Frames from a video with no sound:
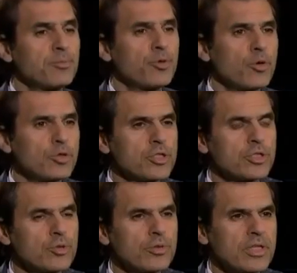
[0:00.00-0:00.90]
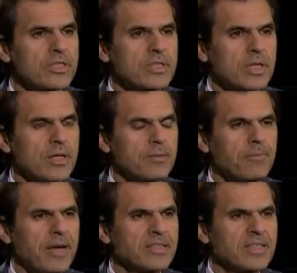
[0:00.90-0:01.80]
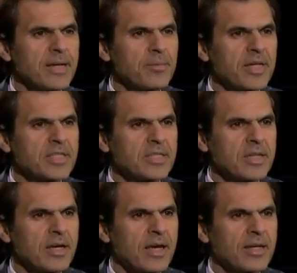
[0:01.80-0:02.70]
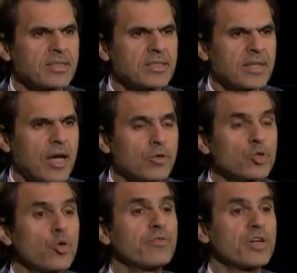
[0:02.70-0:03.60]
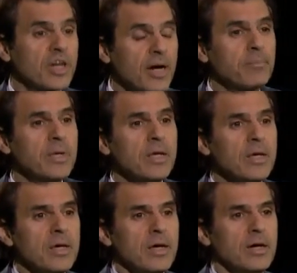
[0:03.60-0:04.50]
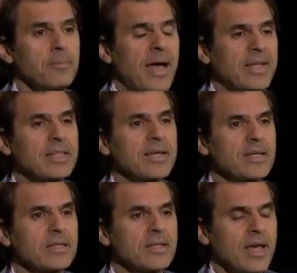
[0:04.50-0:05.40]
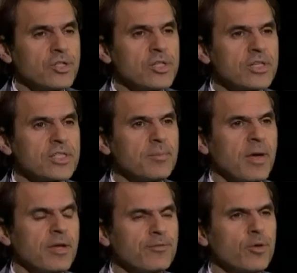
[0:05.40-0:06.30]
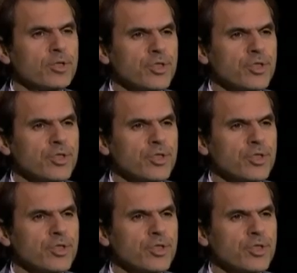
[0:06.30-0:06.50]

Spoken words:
and approach to this pandemic, and how to overcome battling nationalism and